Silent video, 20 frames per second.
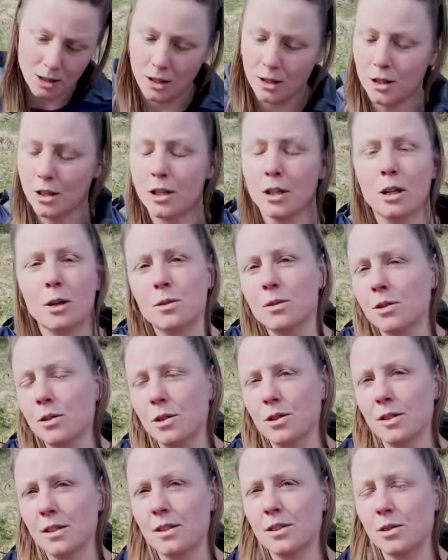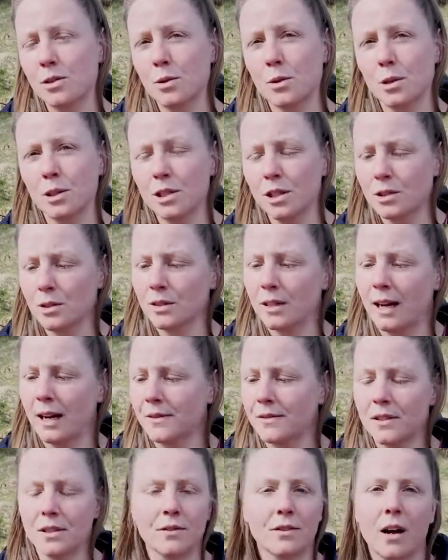You could also use a stone. You don't
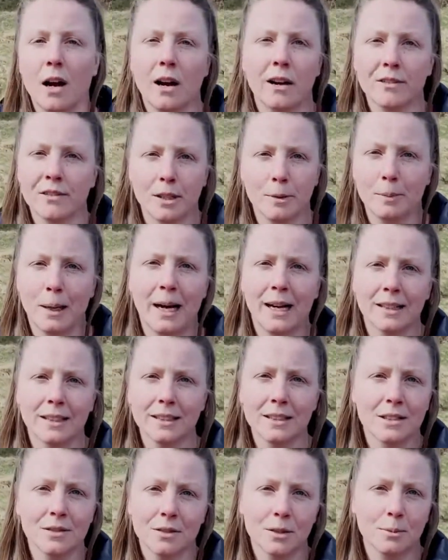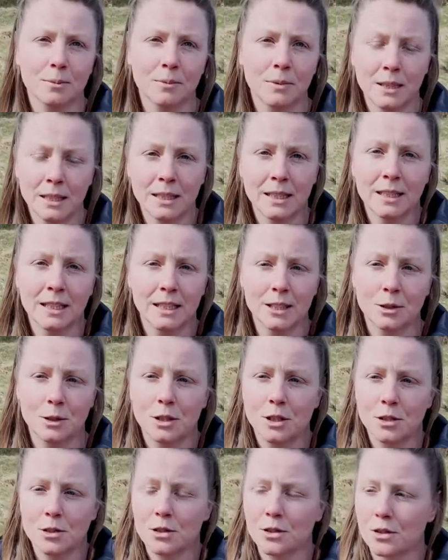have to have carved a mallet from,
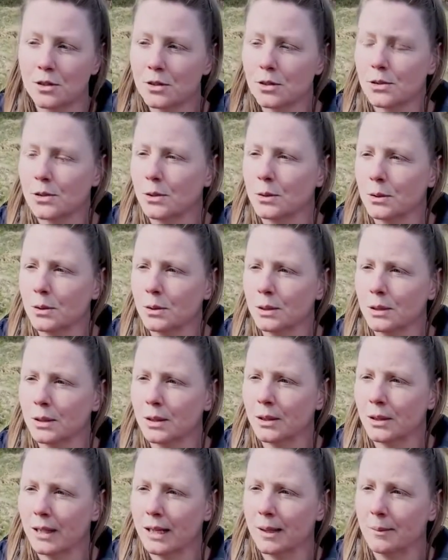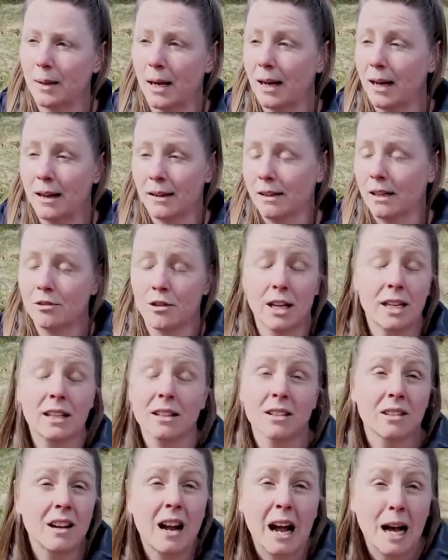you could use a stone or a
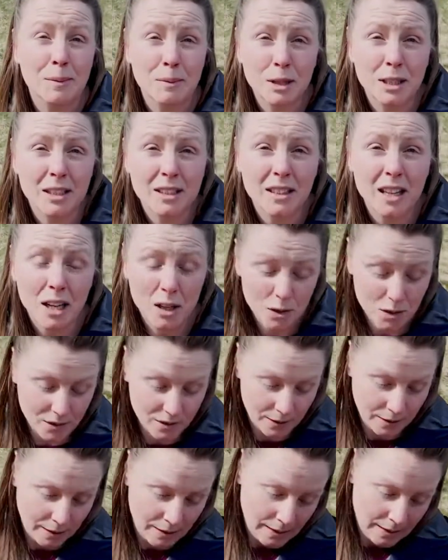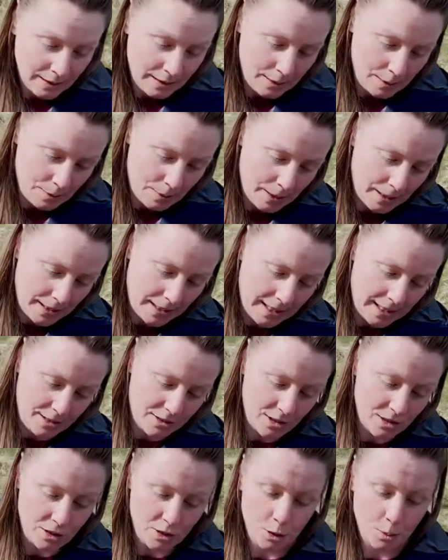regular hammer in the house. But again,
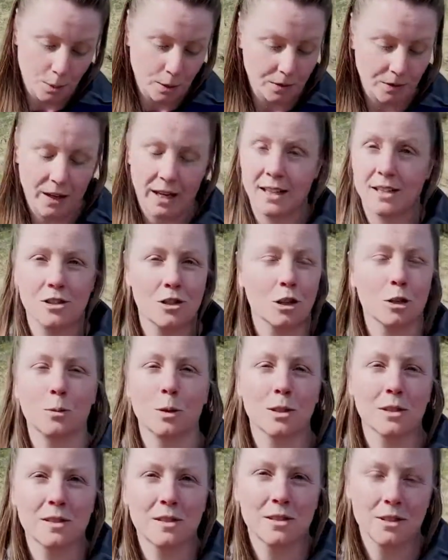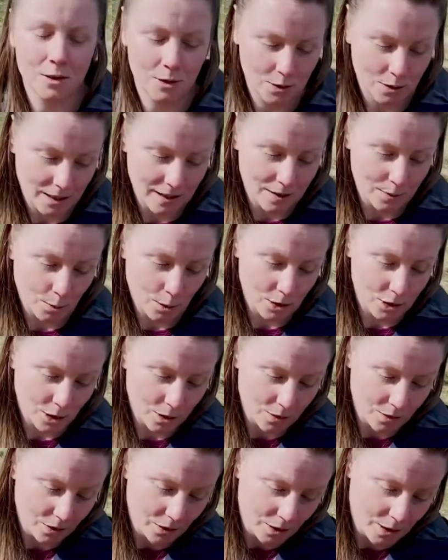just supervise young ones to do this. Watch
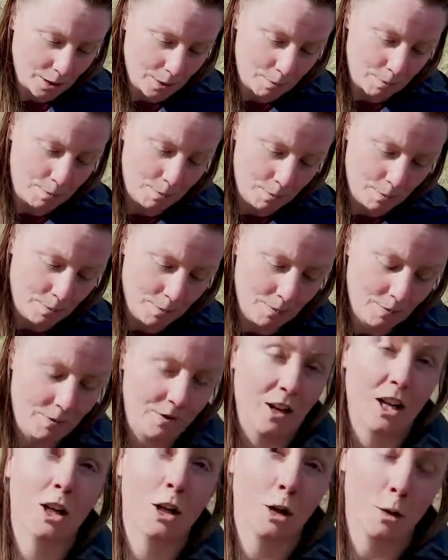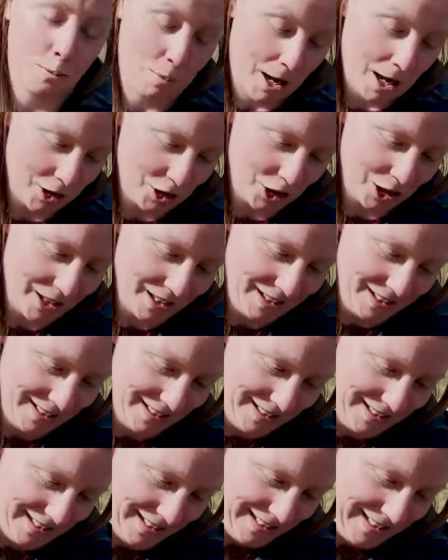out for finger bashing.
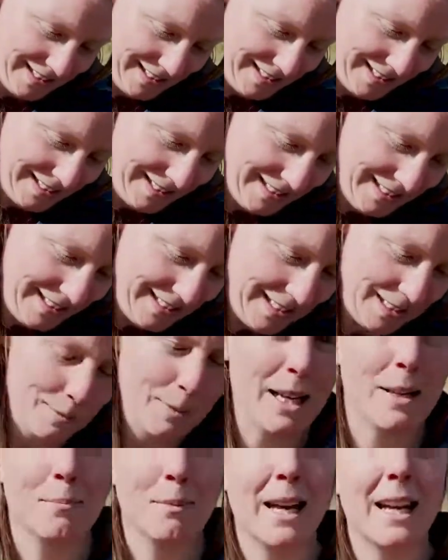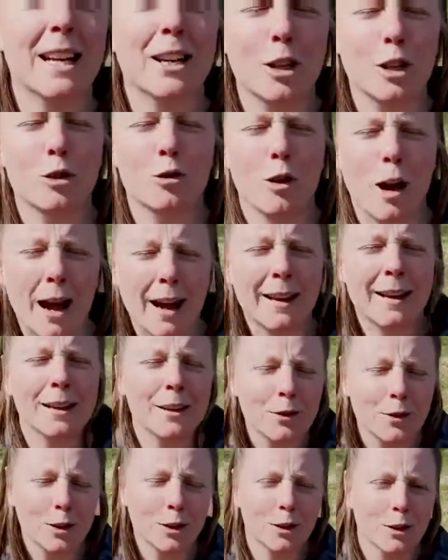And make a good racket
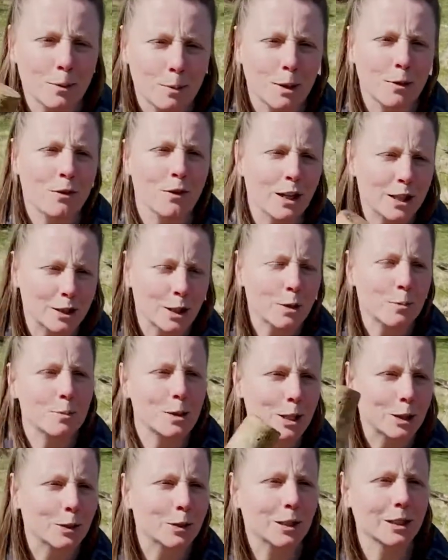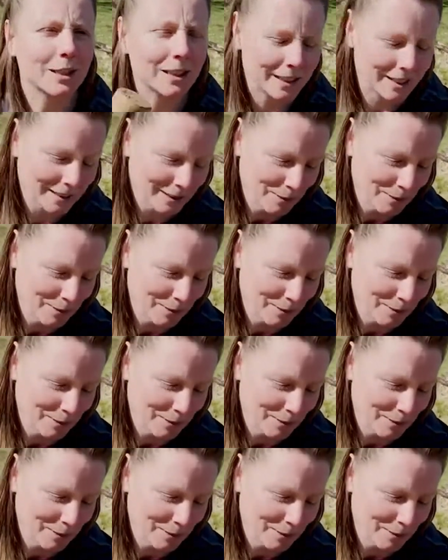if you're a bit fed up, or